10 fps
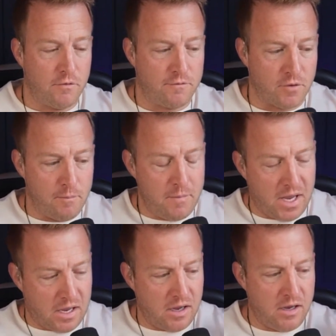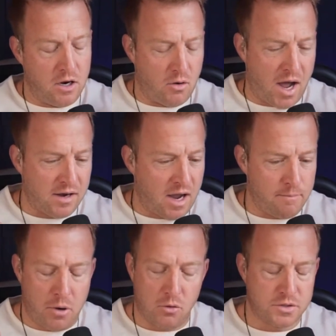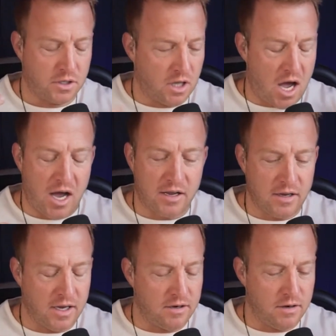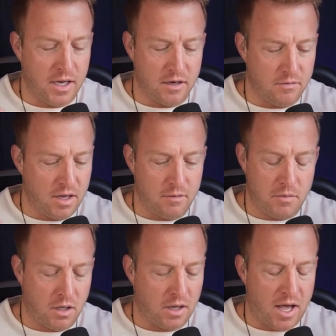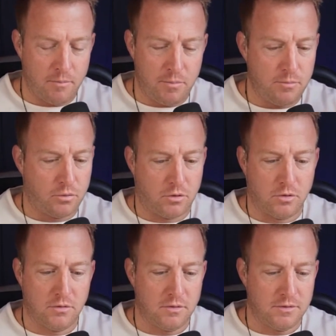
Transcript: for me, I post a lot and a lot of people,